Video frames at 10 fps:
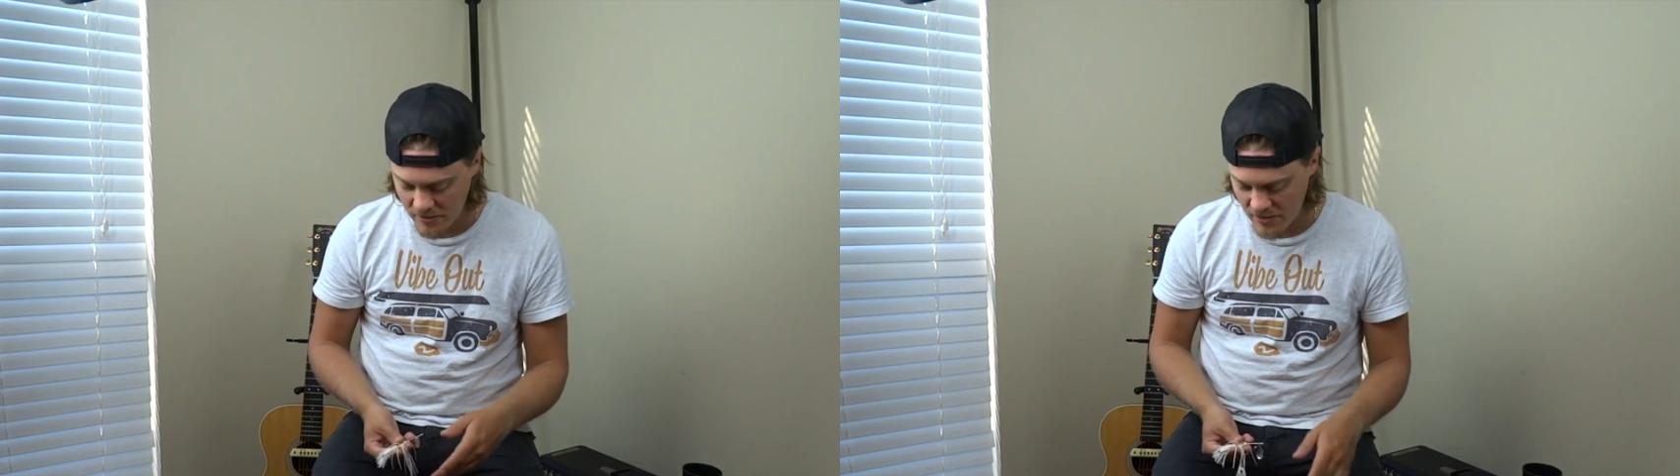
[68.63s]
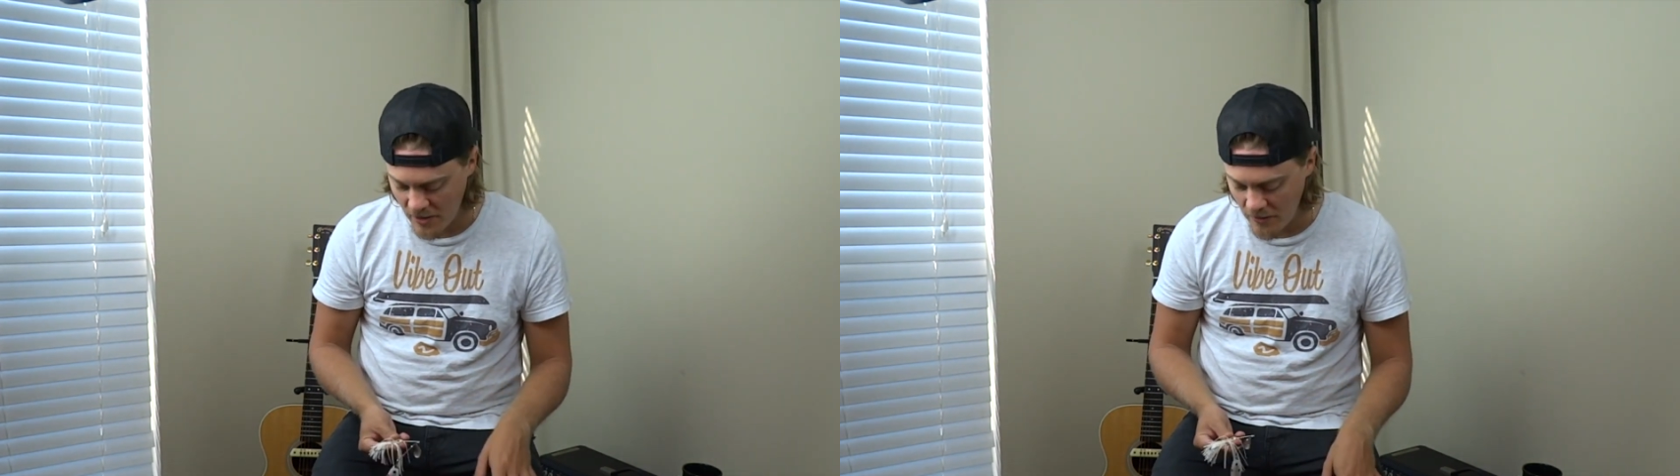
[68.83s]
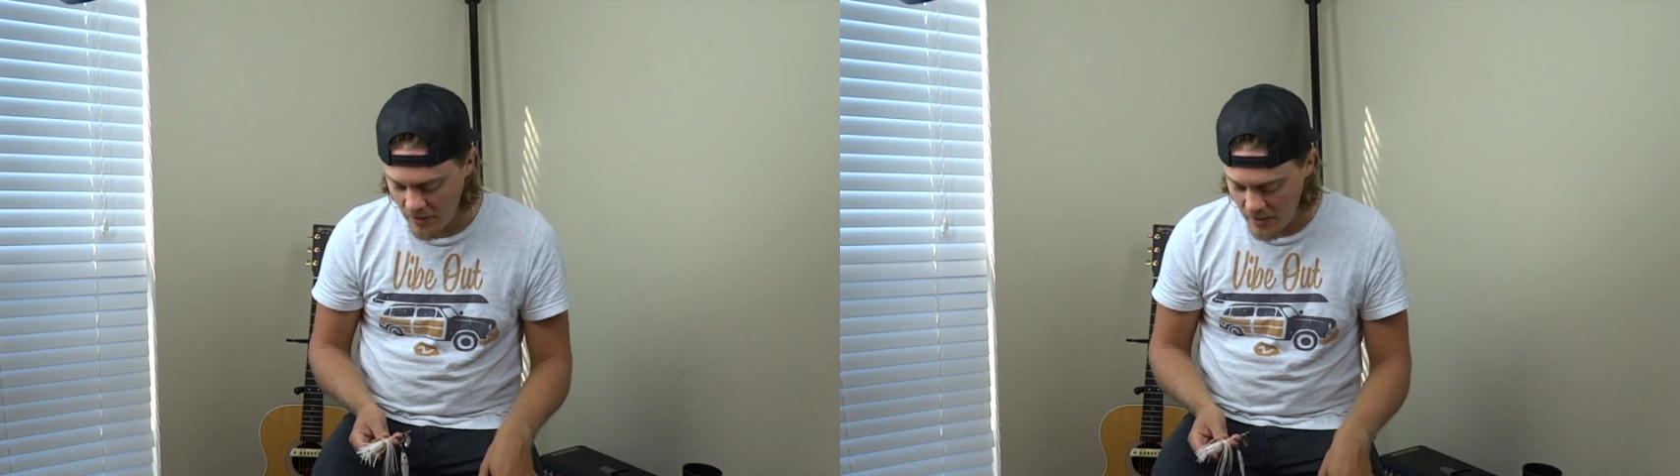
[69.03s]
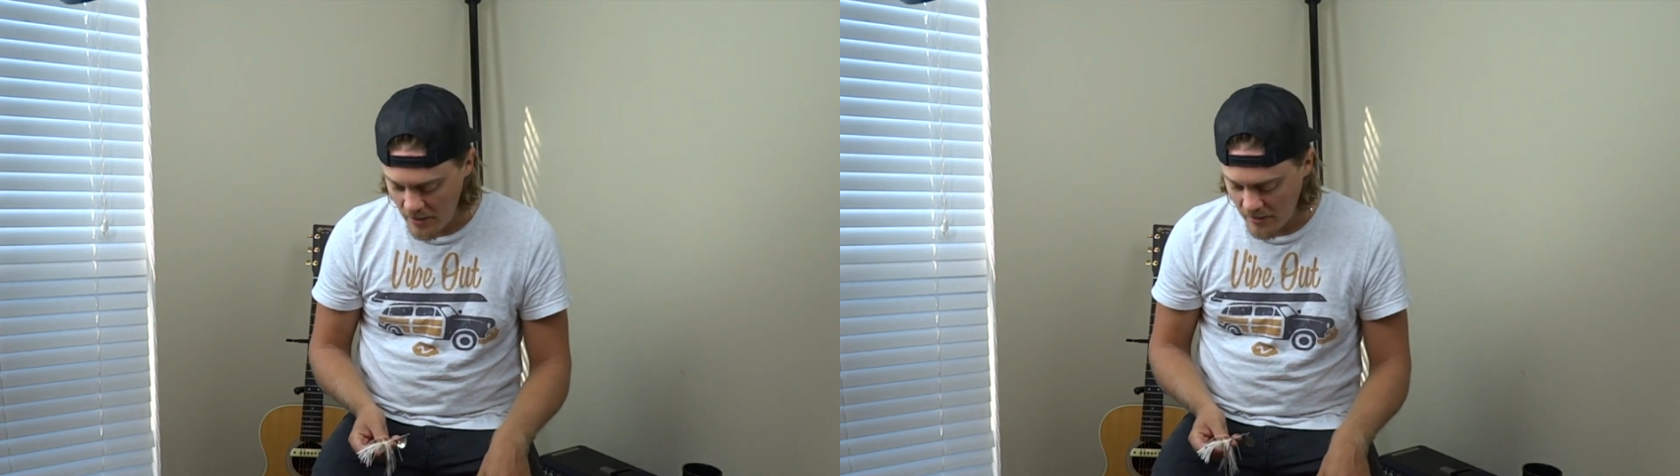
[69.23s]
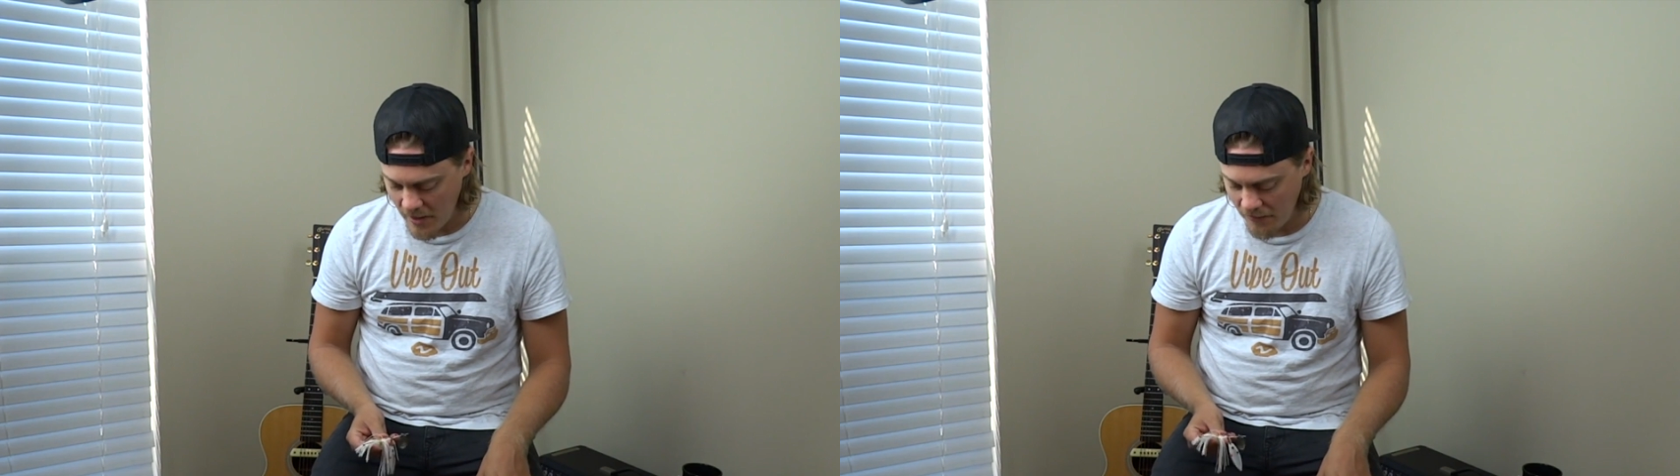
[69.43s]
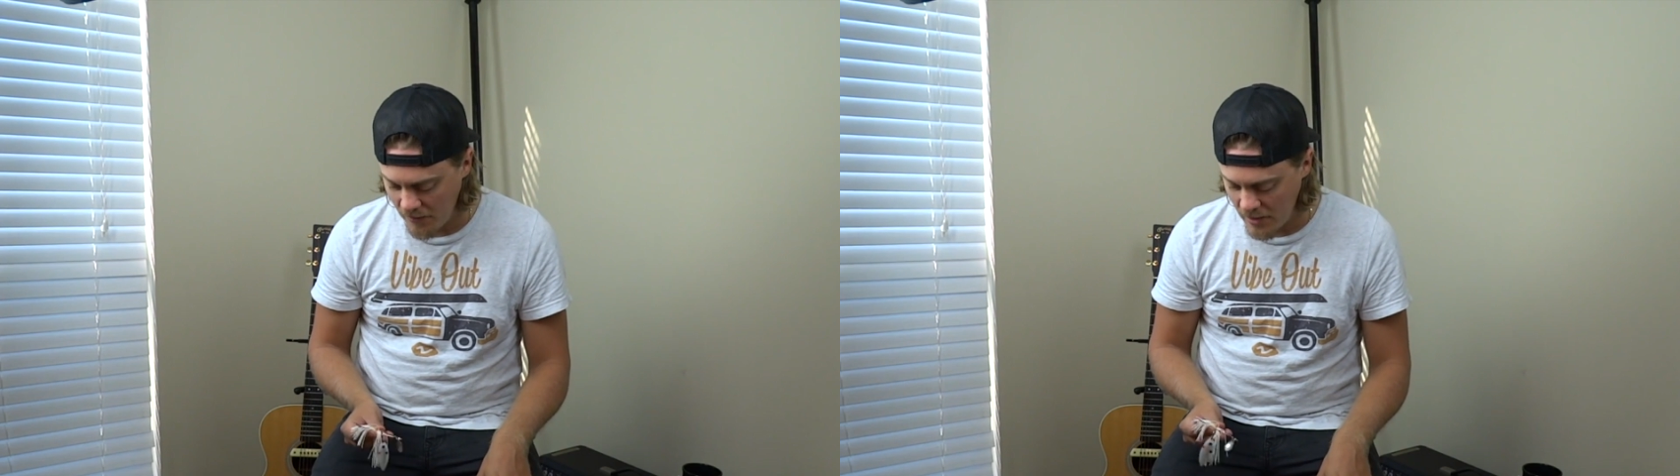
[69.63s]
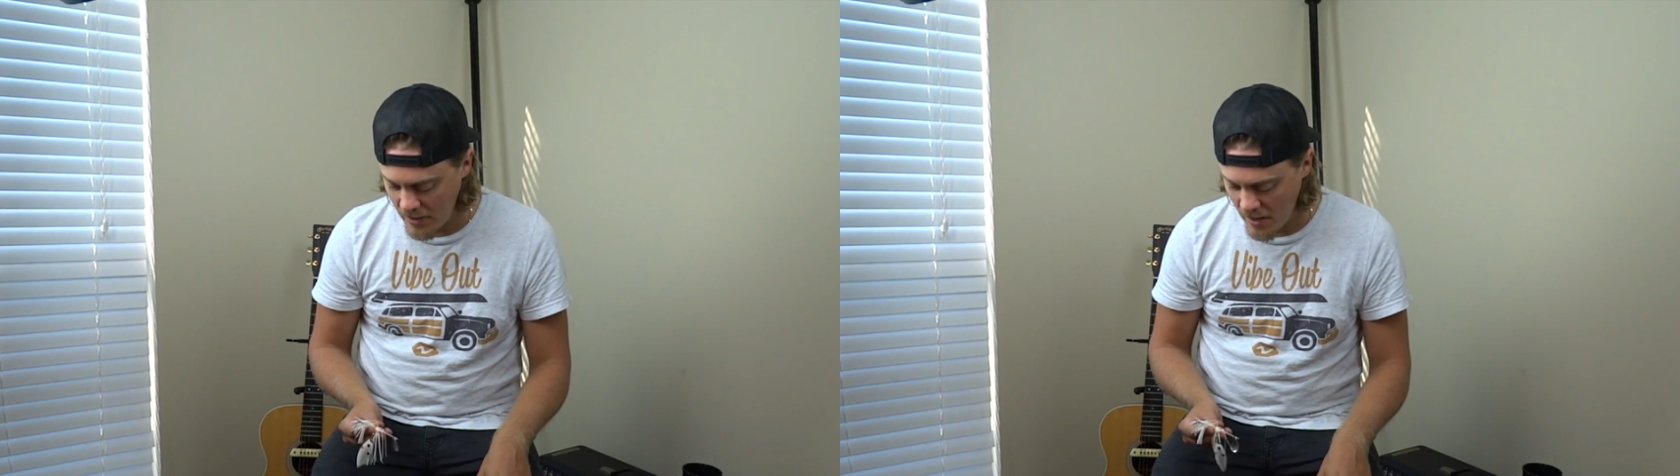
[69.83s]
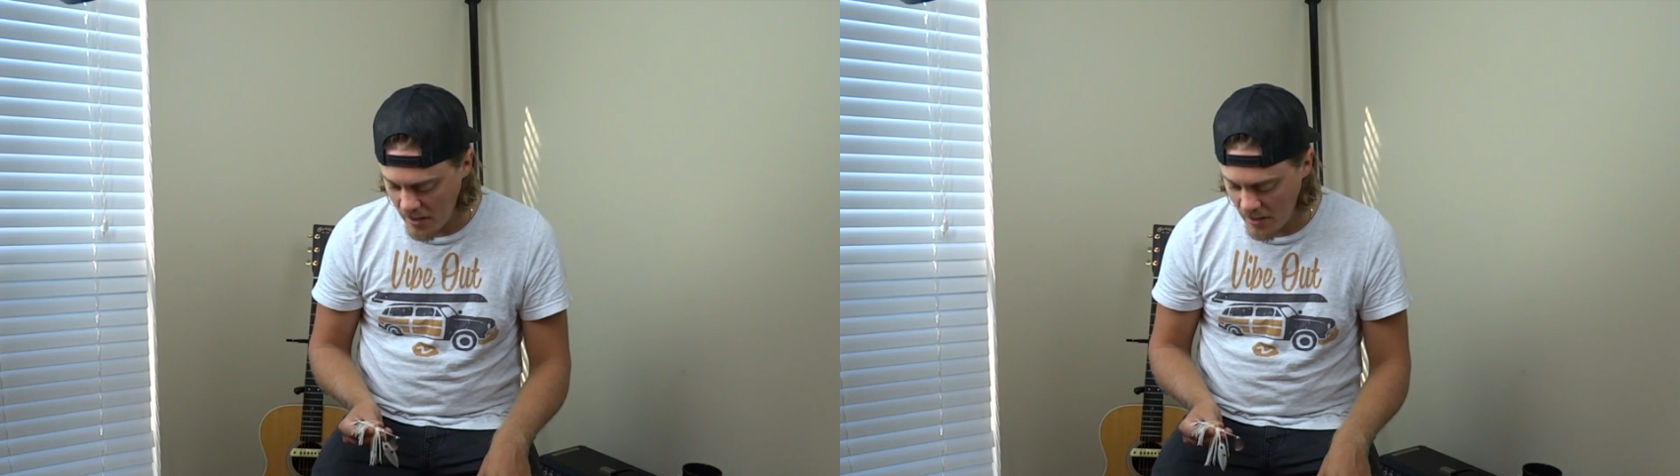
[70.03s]
So
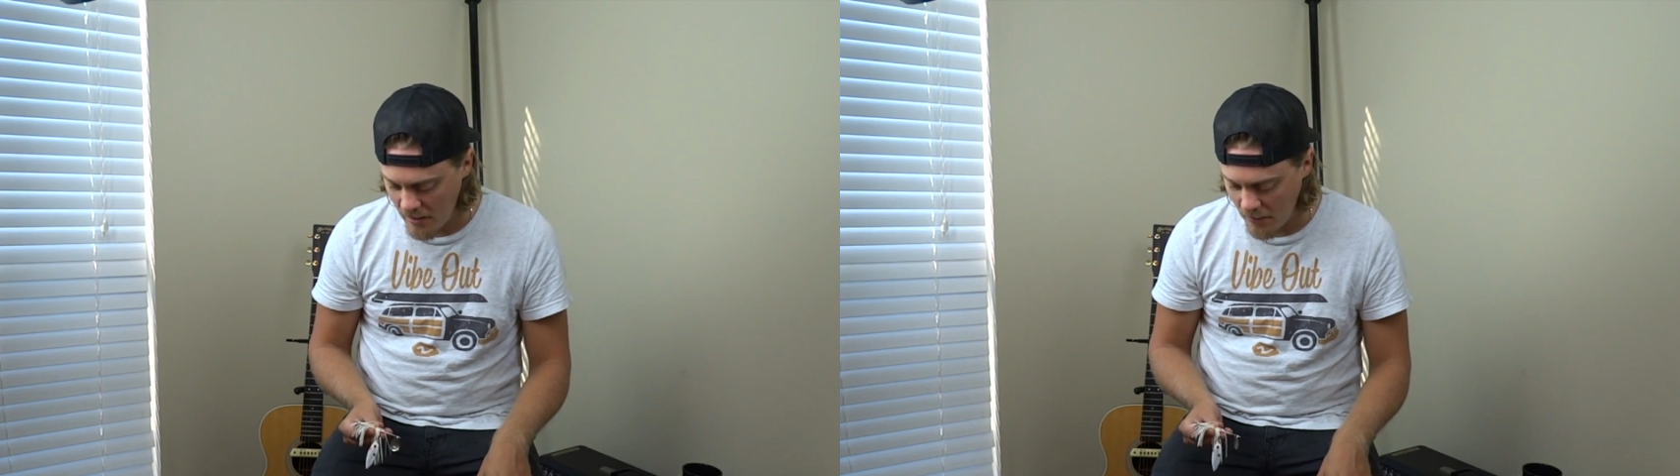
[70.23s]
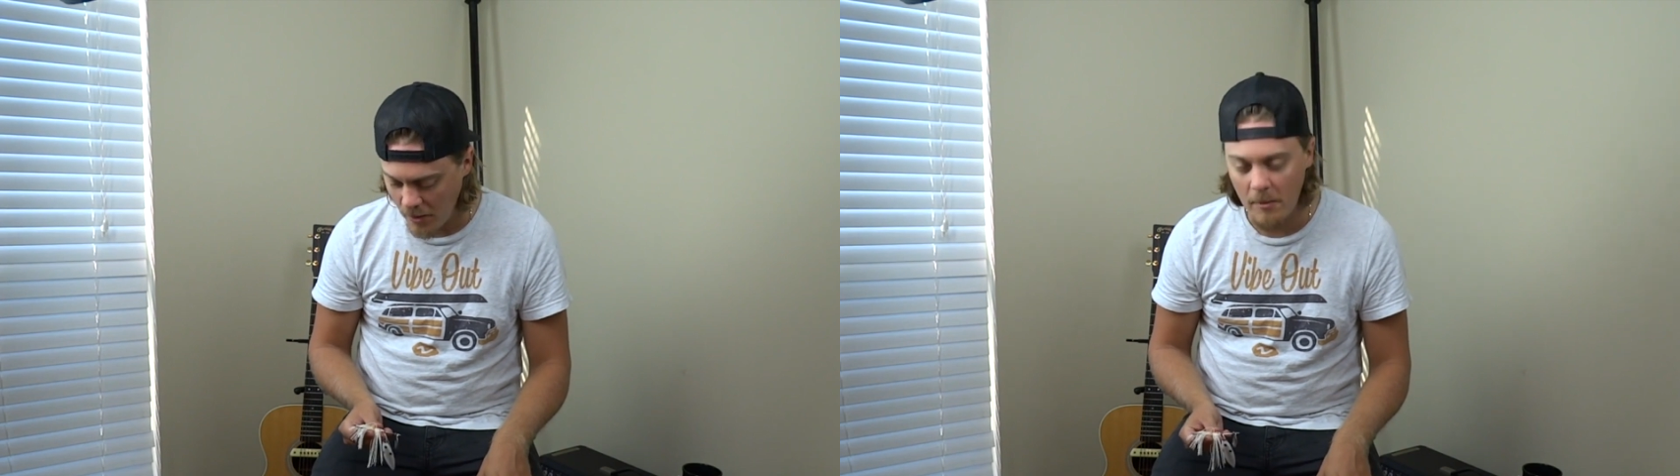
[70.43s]
definitely one